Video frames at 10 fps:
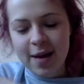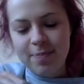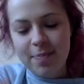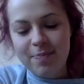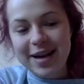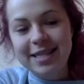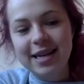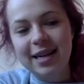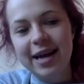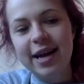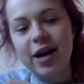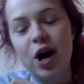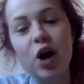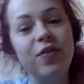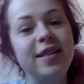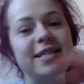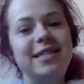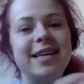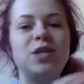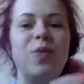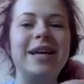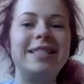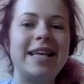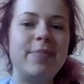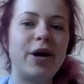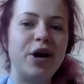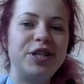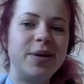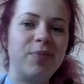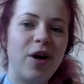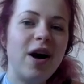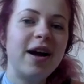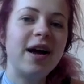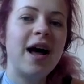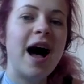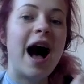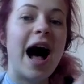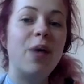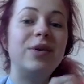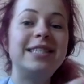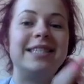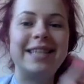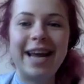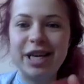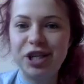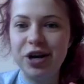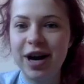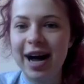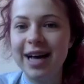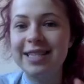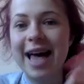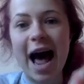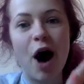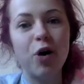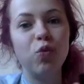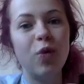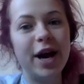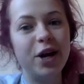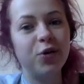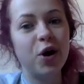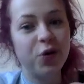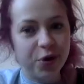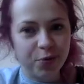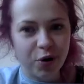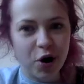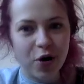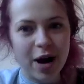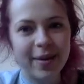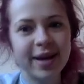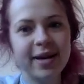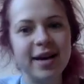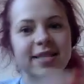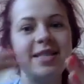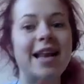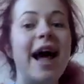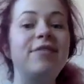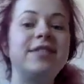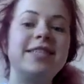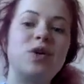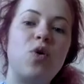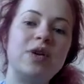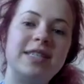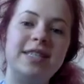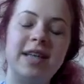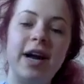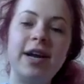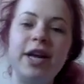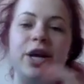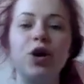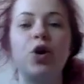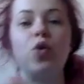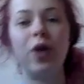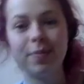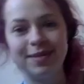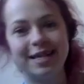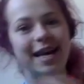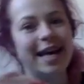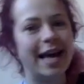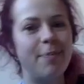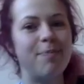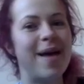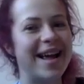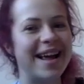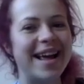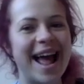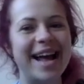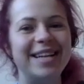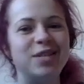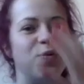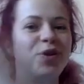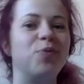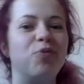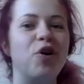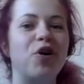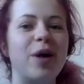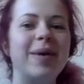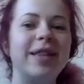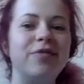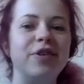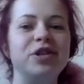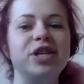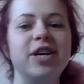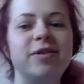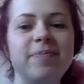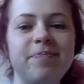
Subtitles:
But basically, over the 6-week team coaching block, I want to teach you guys how to write your own good programming so that after this course is done, you're equipped to keep making gains with good programming in the future.